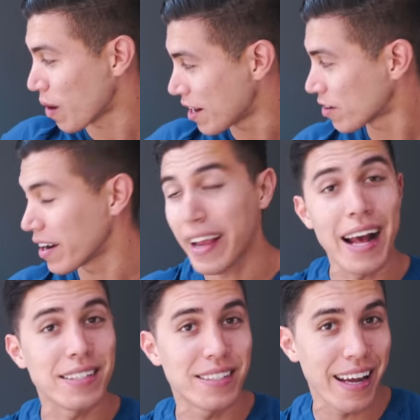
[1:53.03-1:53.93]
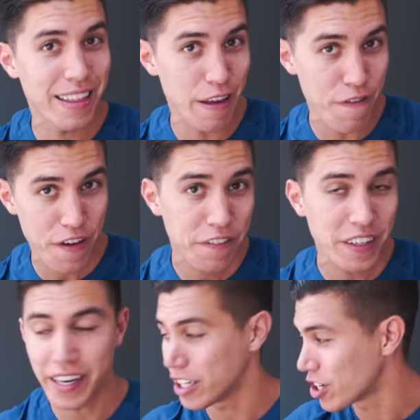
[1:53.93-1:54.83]
rendering as, say, the
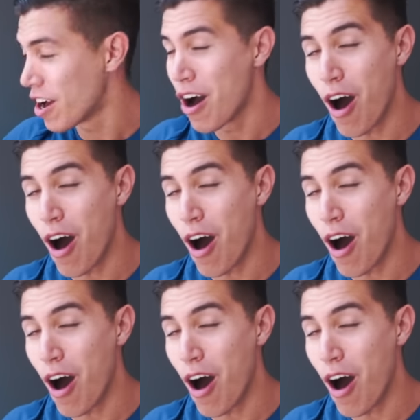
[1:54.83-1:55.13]
fifteen inch.